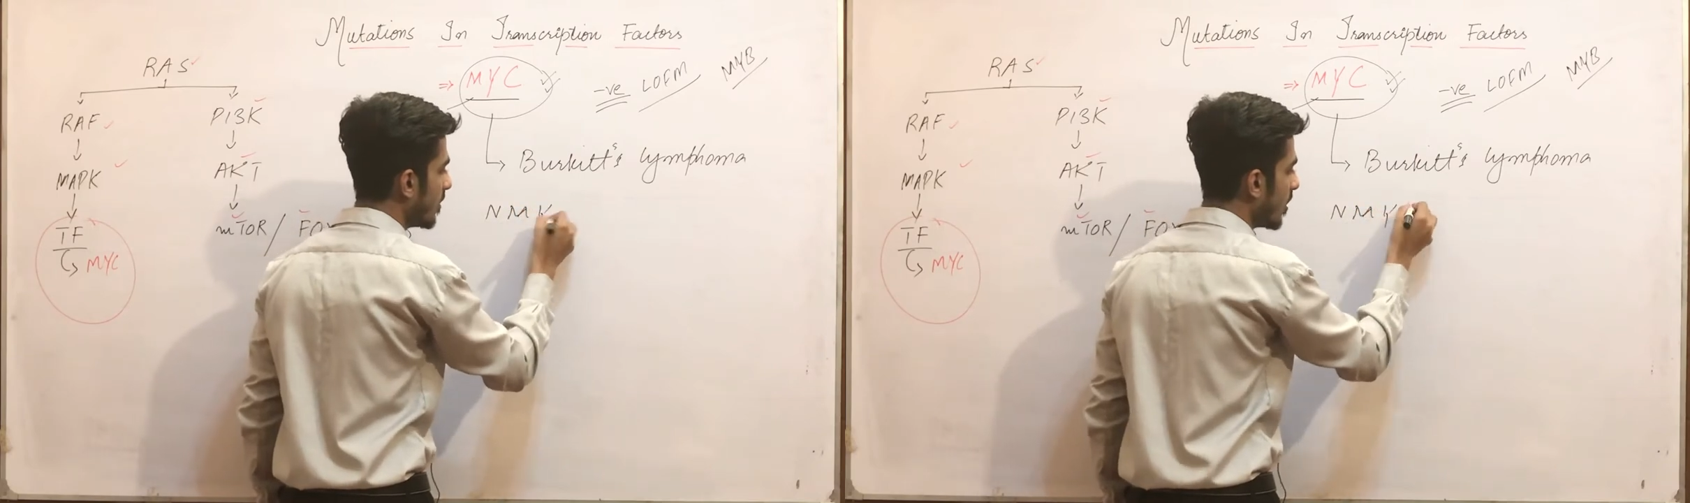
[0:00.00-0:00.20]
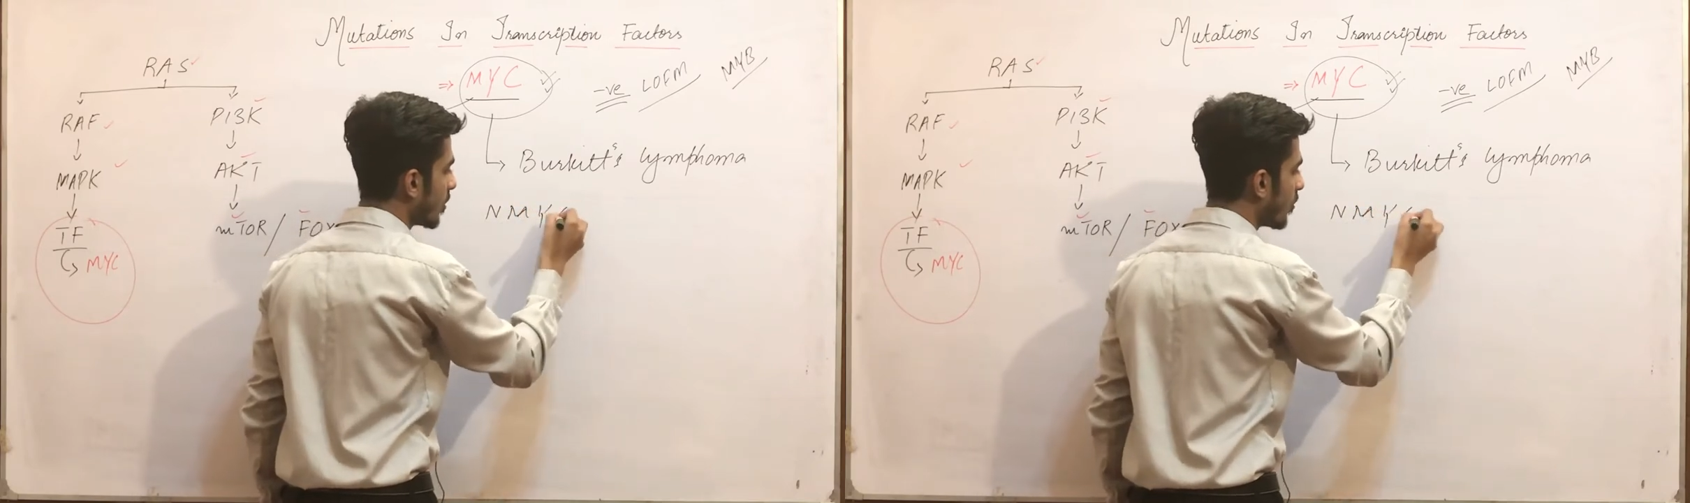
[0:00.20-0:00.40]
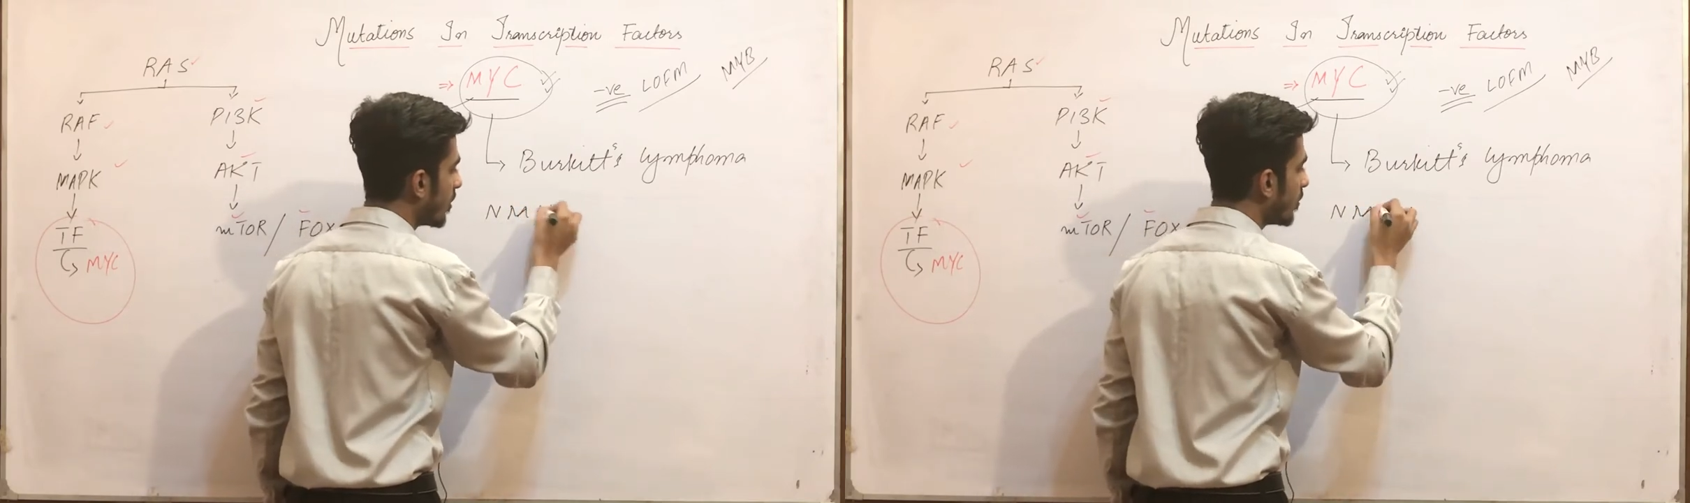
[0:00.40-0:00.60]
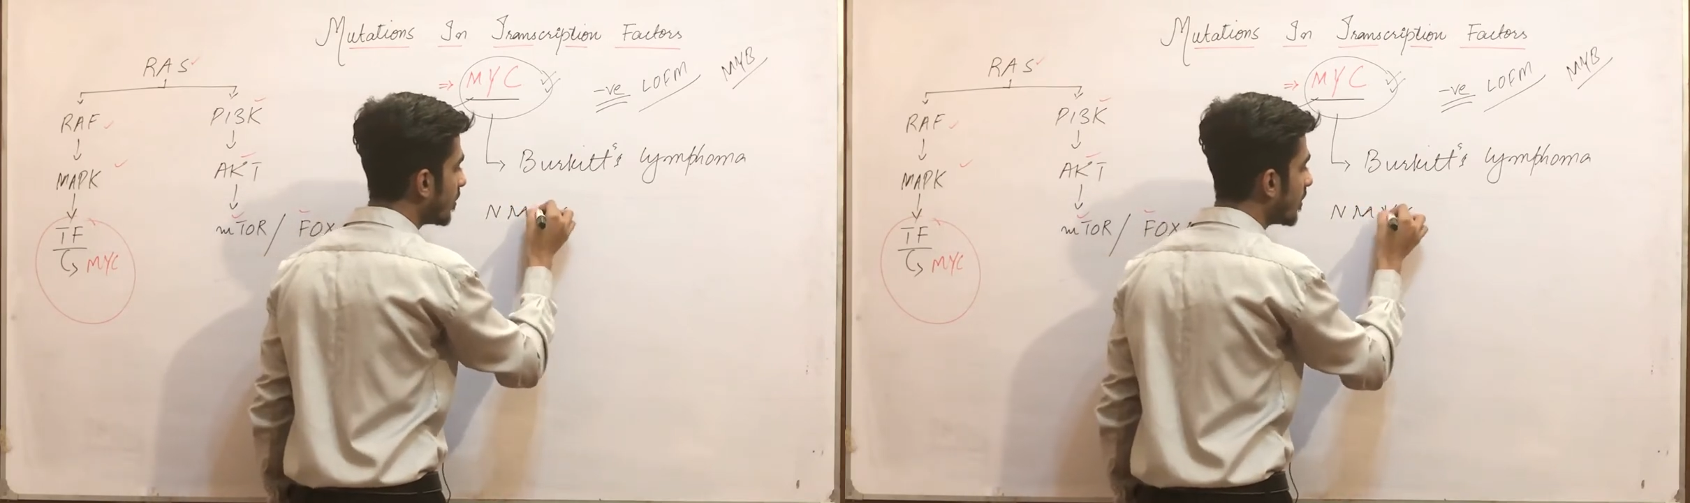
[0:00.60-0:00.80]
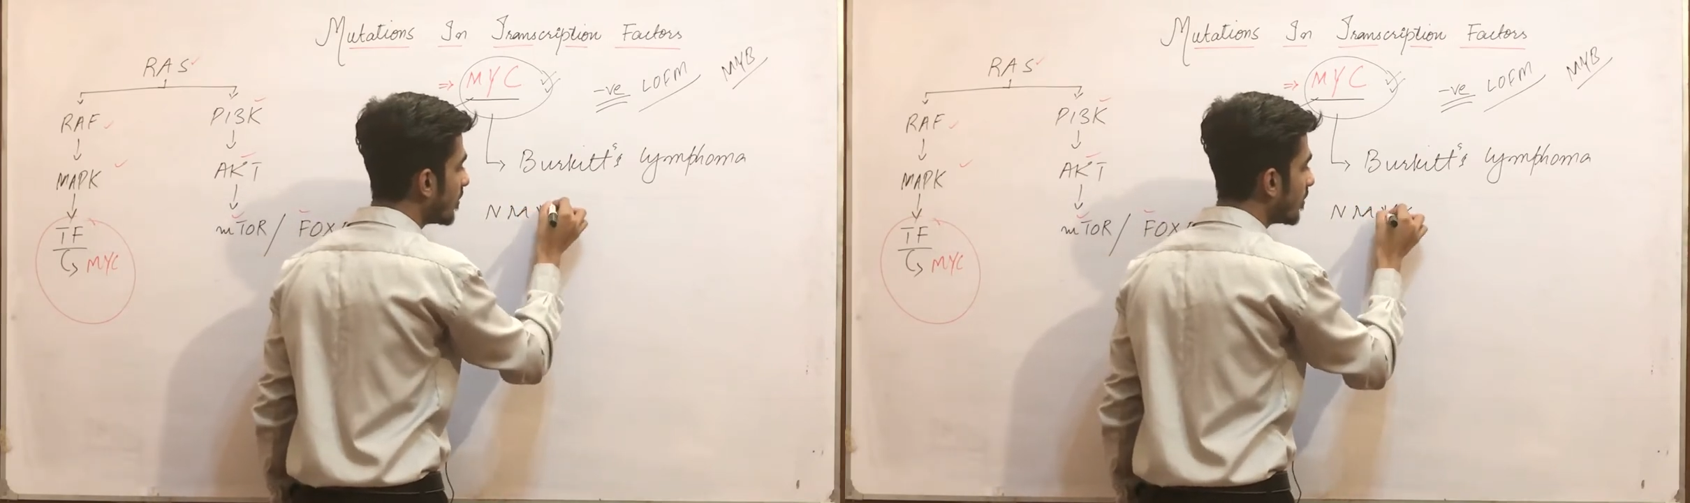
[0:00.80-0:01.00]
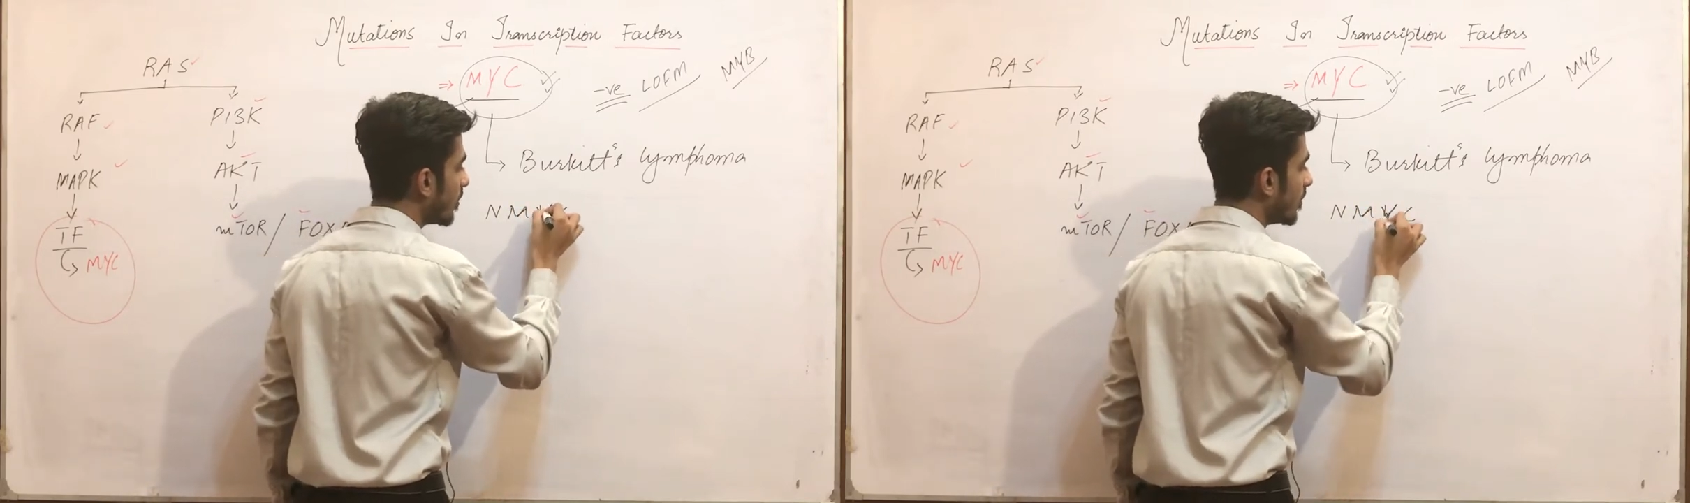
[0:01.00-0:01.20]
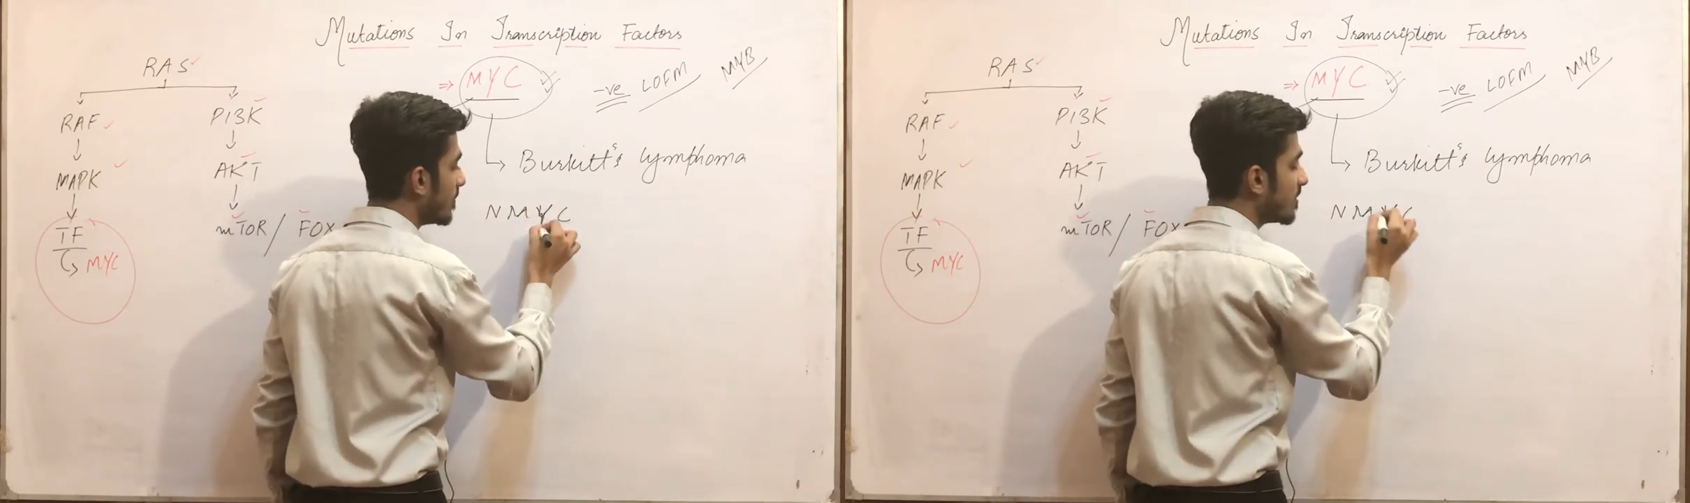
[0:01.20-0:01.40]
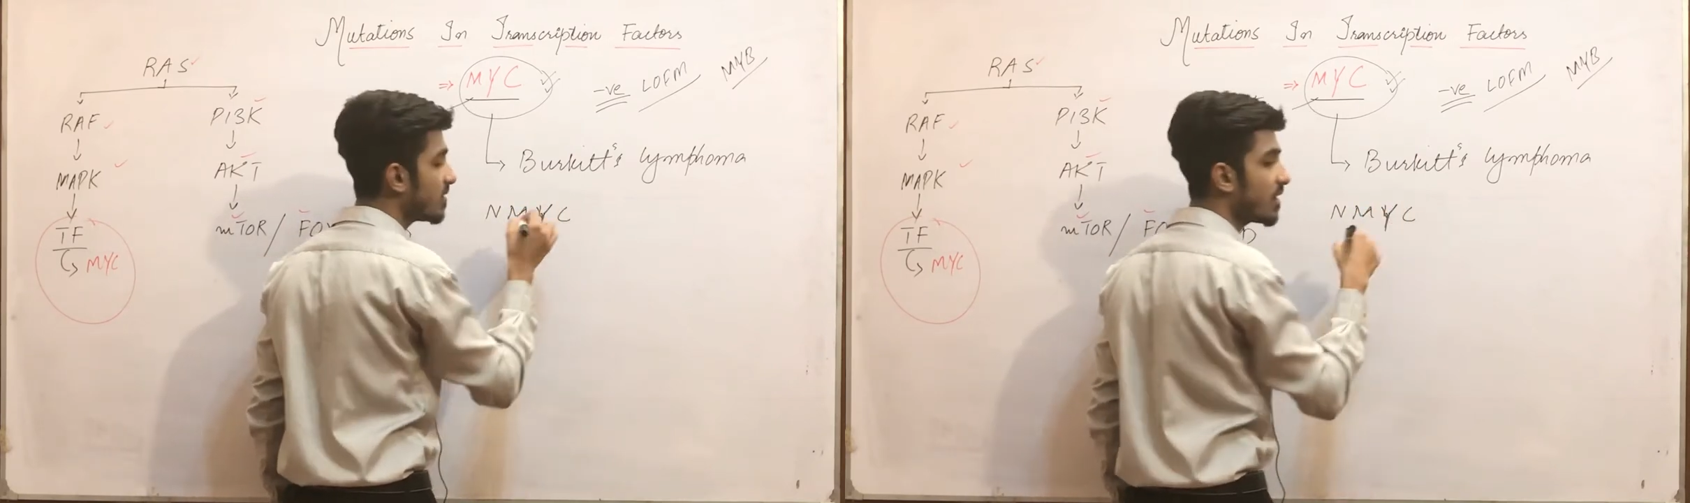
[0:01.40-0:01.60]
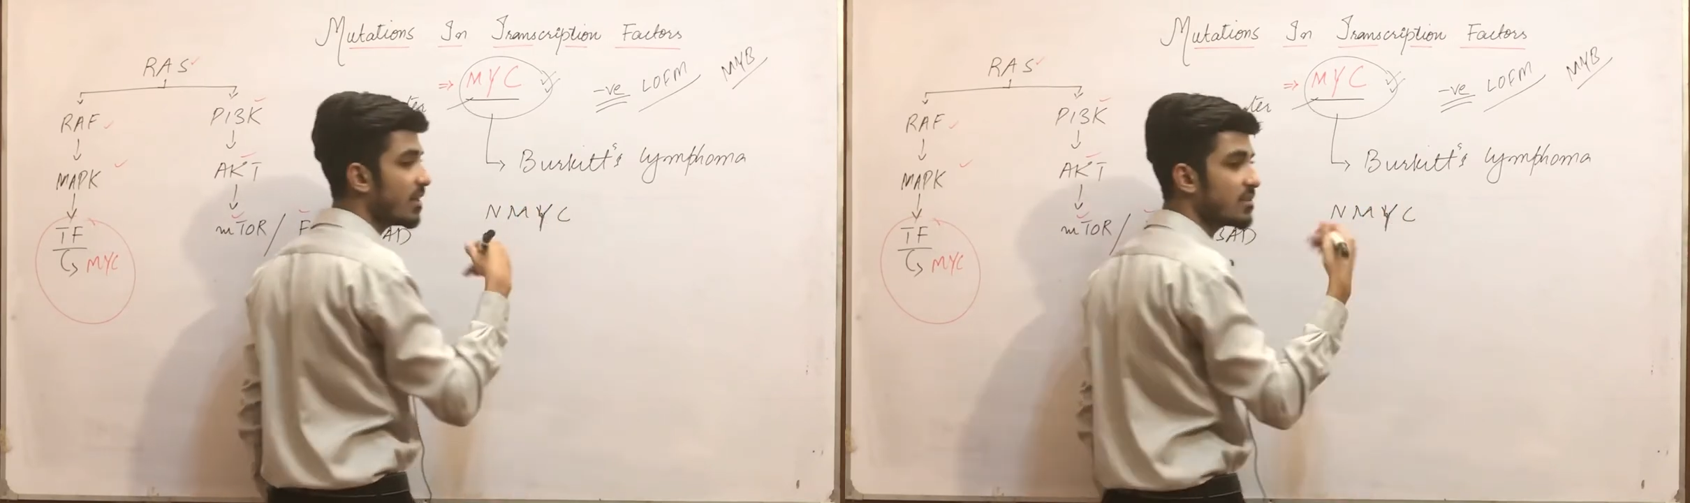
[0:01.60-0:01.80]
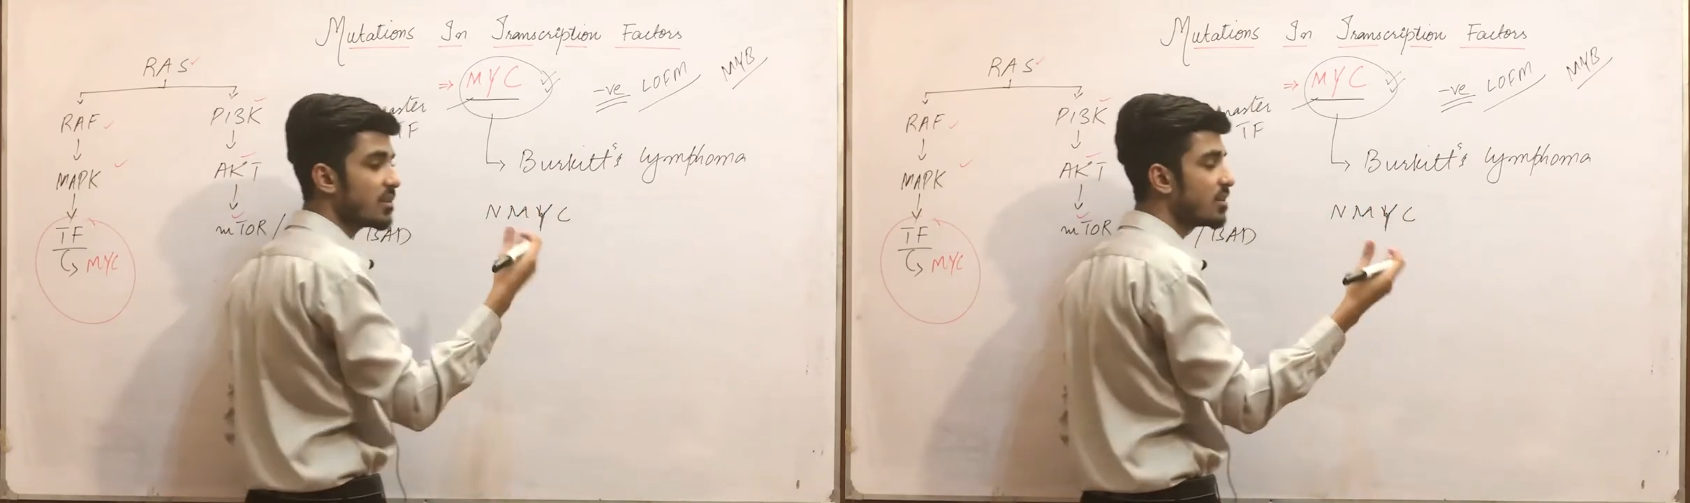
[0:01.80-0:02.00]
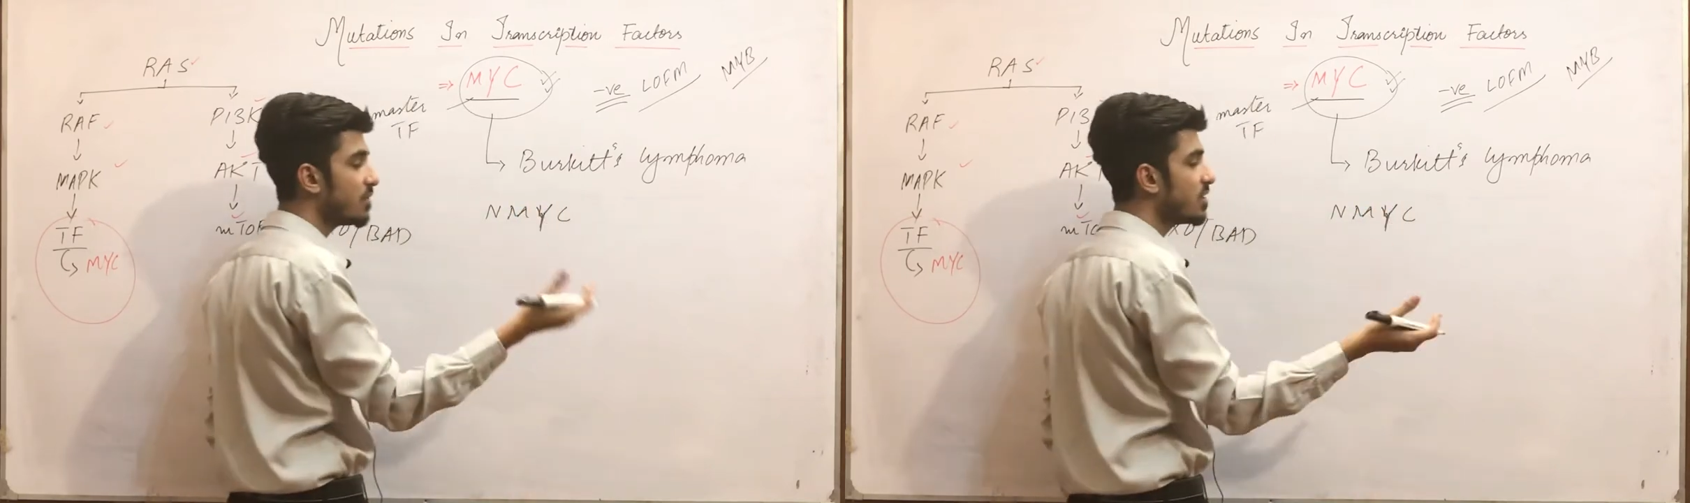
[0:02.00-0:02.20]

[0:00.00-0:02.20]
according to the means cancer in which